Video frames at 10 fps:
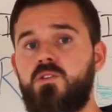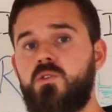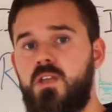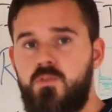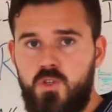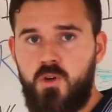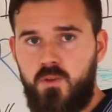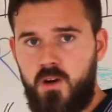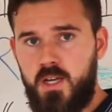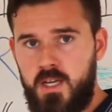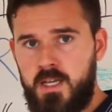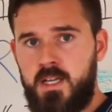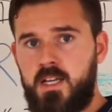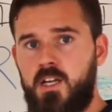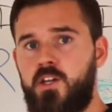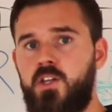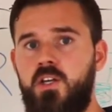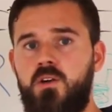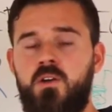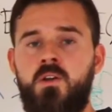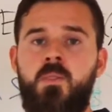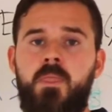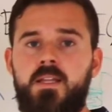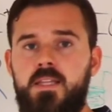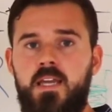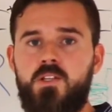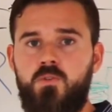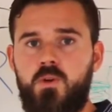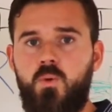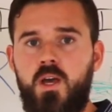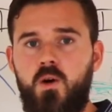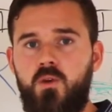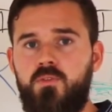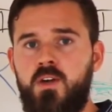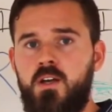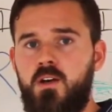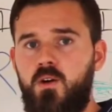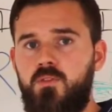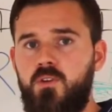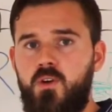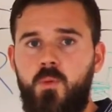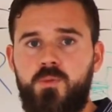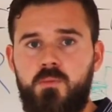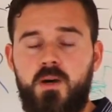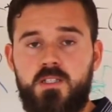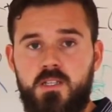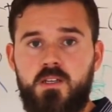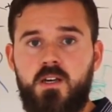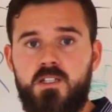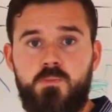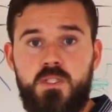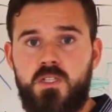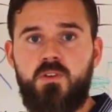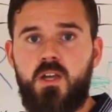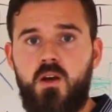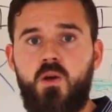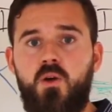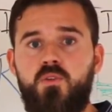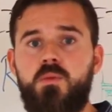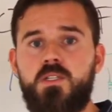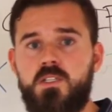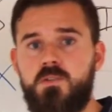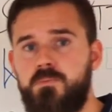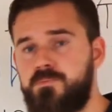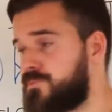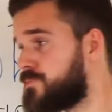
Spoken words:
So it gives you a very clear, data-driven way of optimizing a specific area of your business.